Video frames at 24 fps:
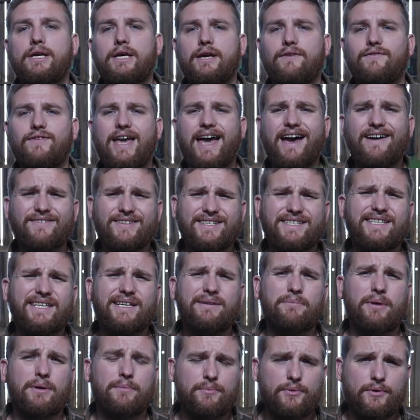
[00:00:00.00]
If you haven't
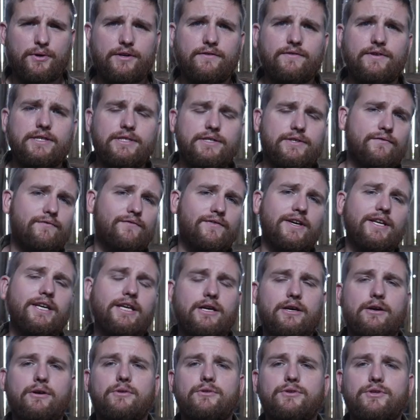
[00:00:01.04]
seen my previous
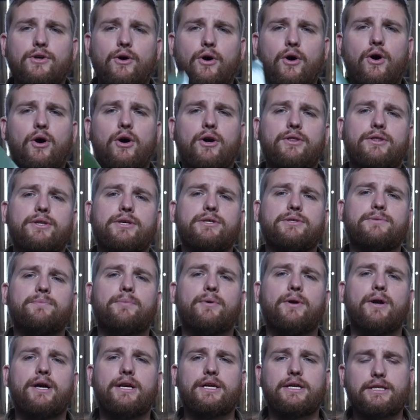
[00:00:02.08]
videos on this
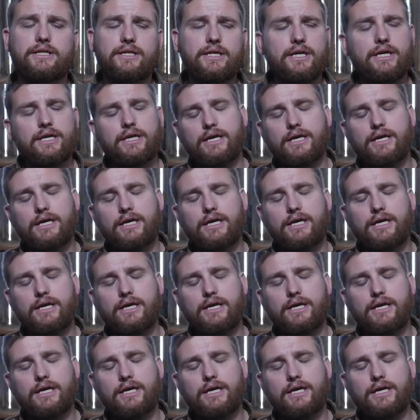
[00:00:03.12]
product,